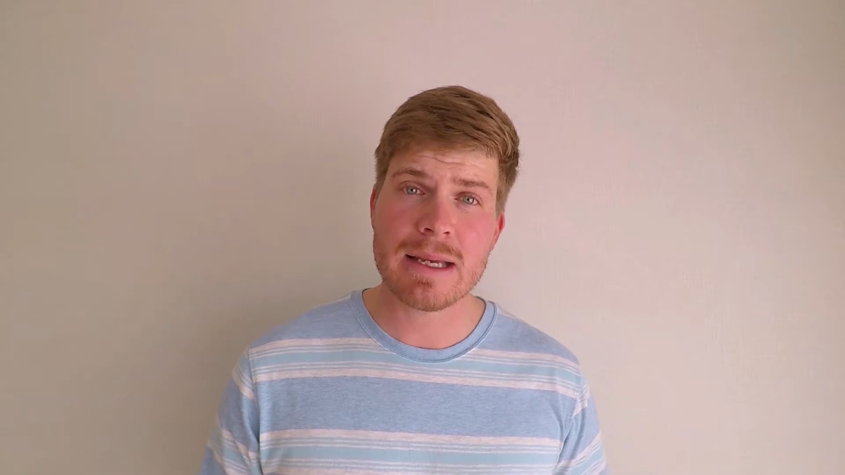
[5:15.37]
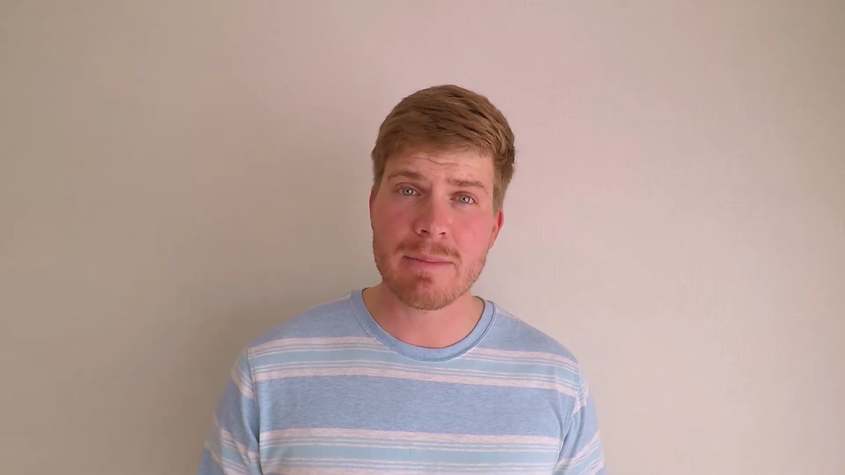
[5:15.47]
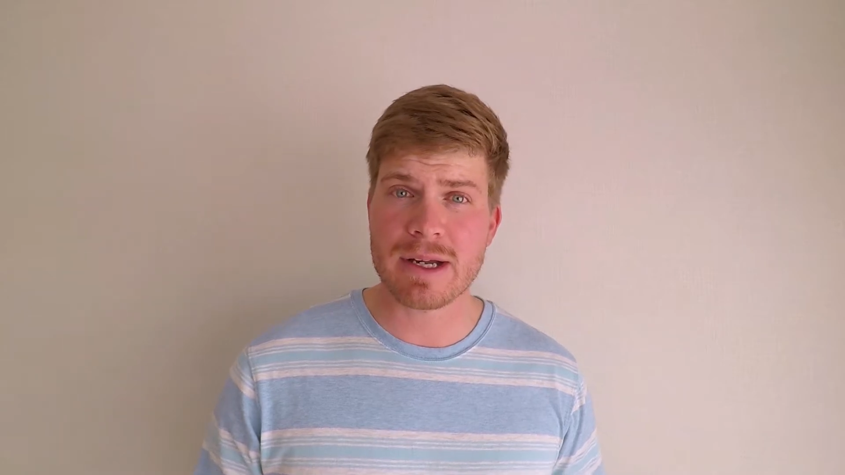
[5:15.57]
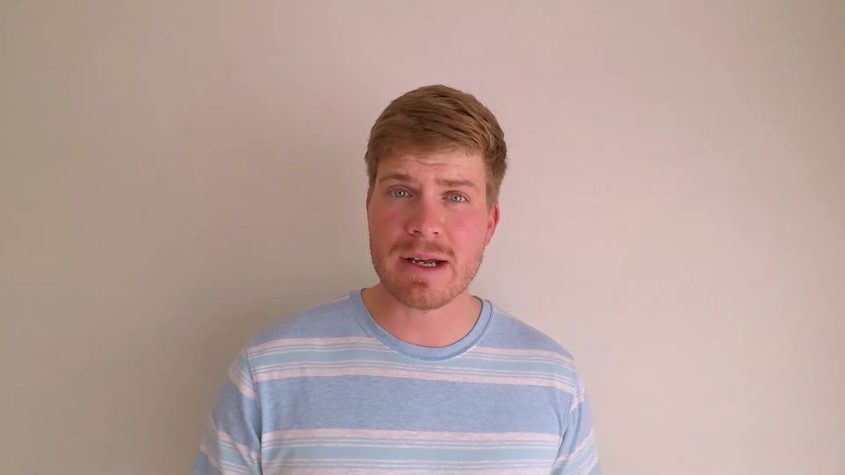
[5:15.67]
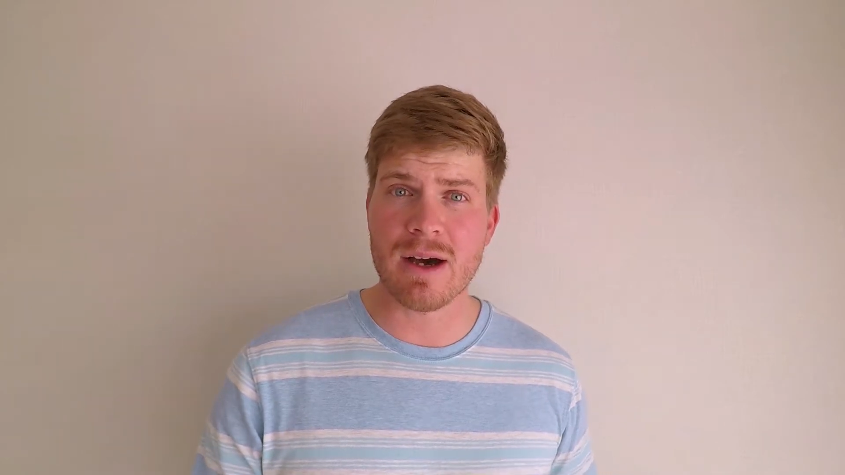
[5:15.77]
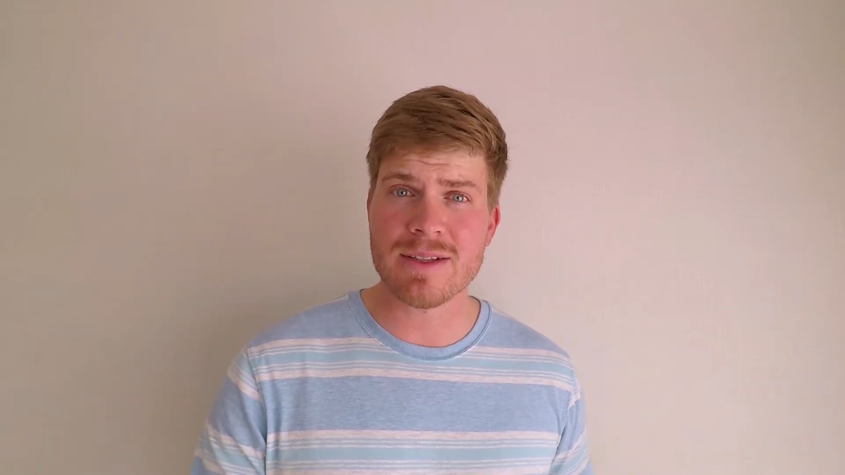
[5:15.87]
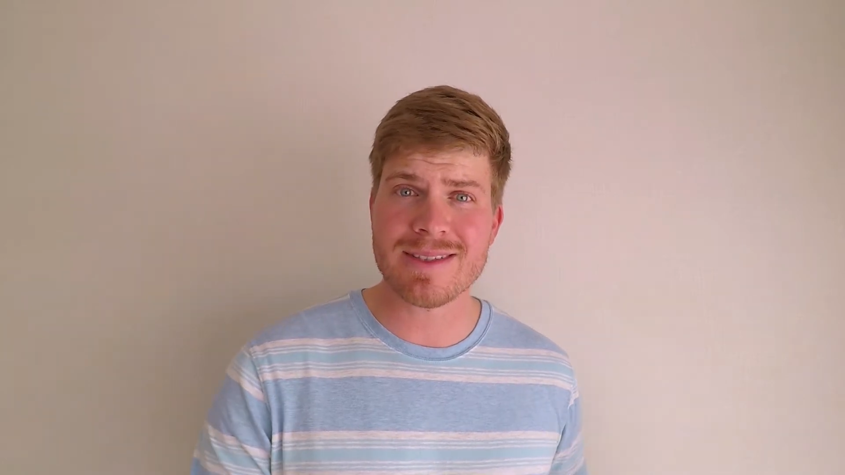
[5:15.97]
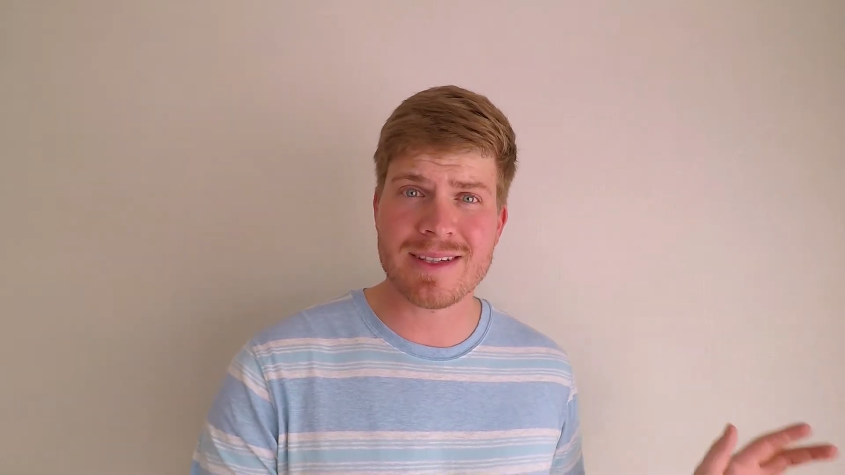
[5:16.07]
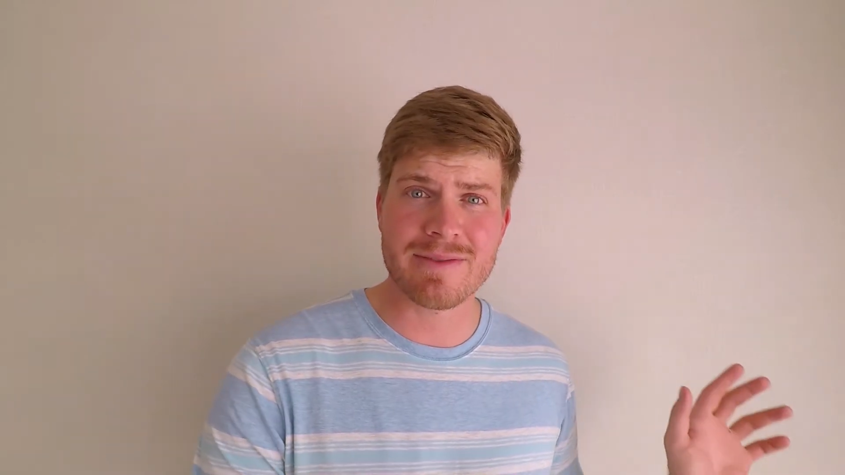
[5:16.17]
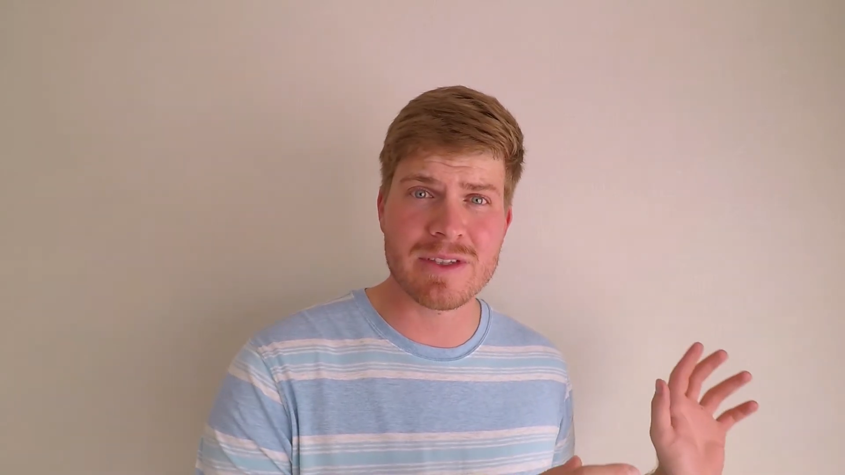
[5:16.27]
but it
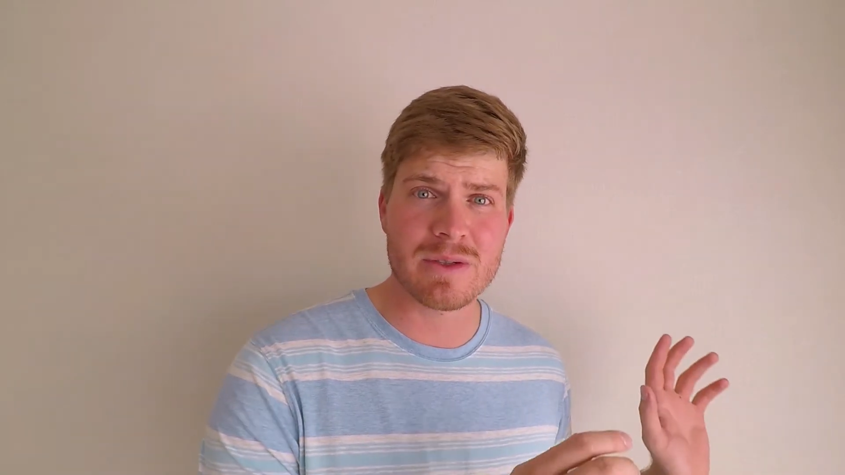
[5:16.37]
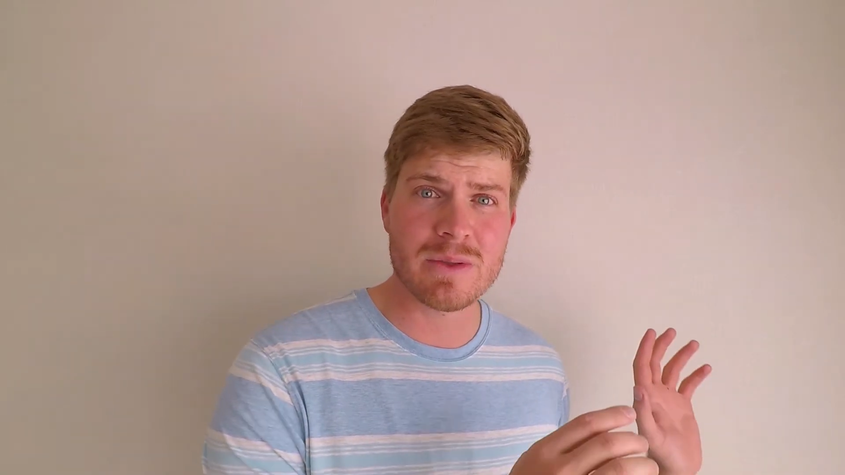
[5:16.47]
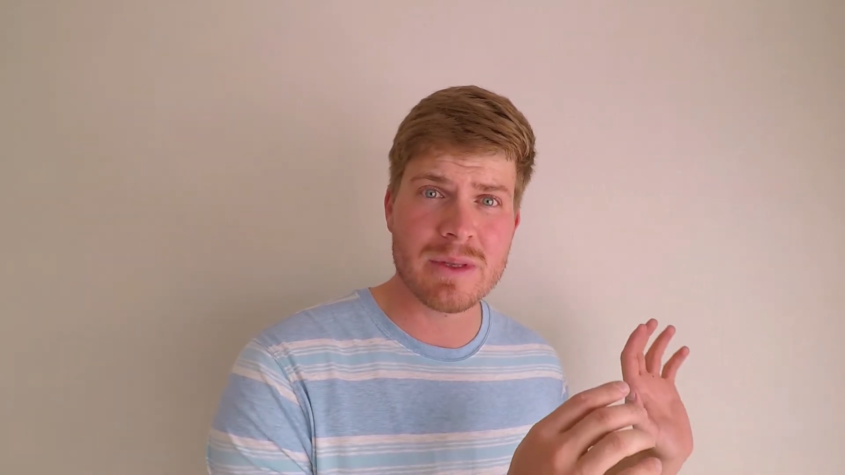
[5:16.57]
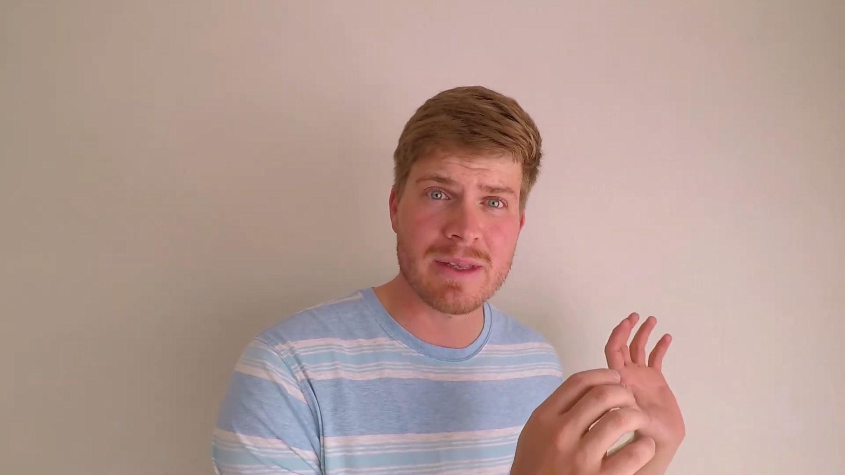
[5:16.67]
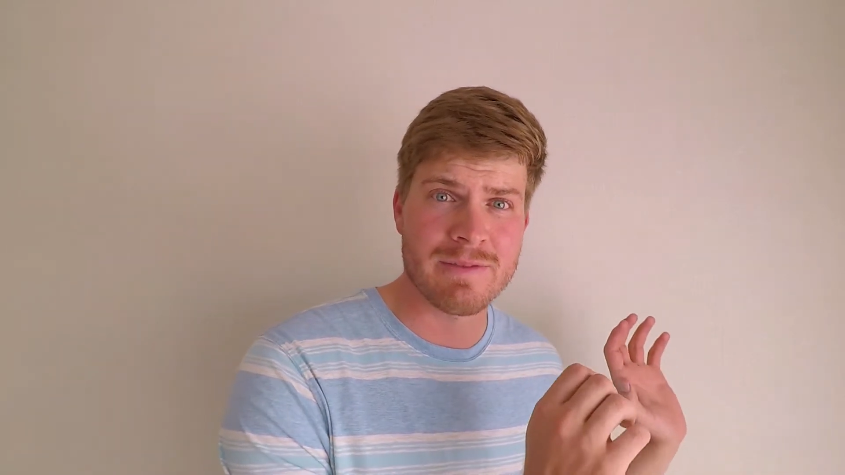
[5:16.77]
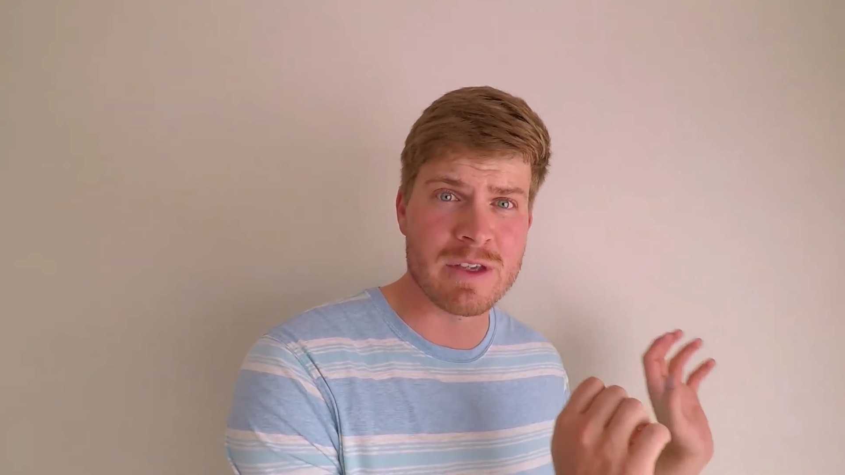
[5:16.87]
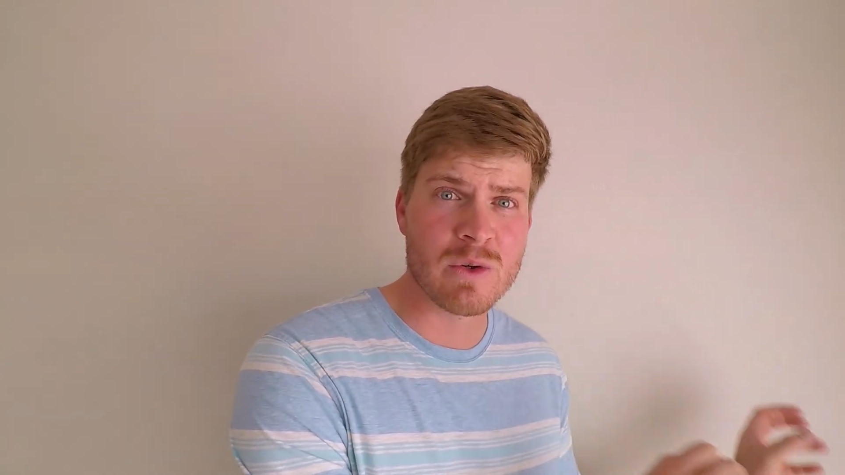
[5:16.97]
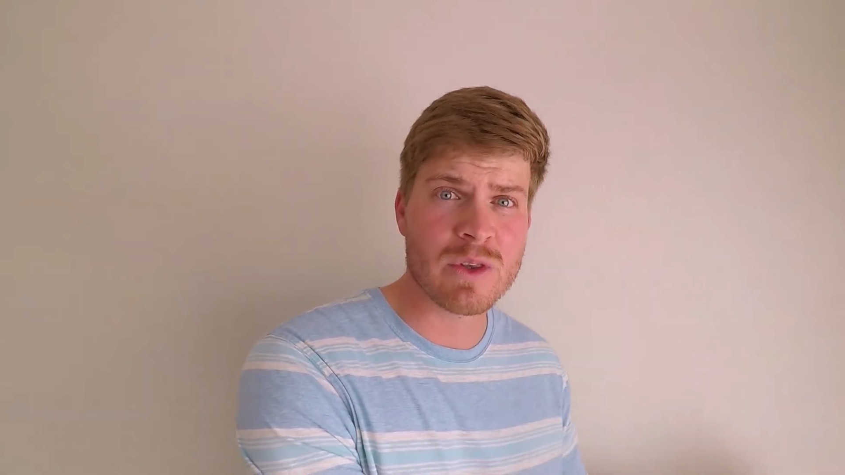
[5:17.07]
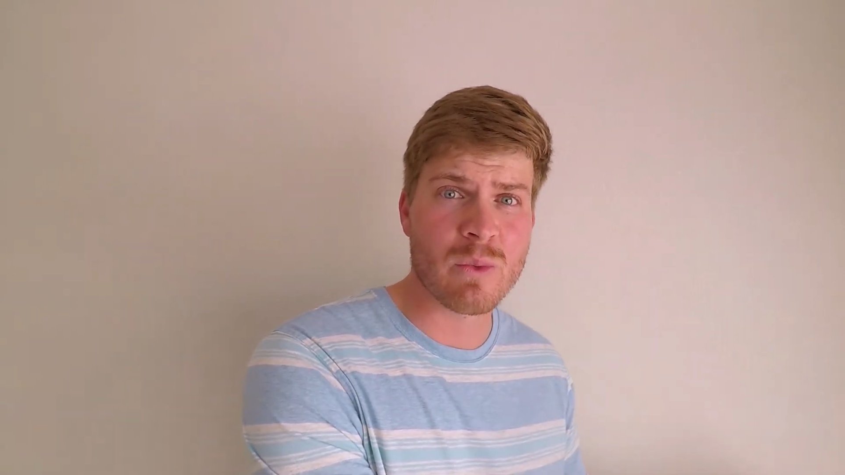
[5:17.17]
also gives you the view of the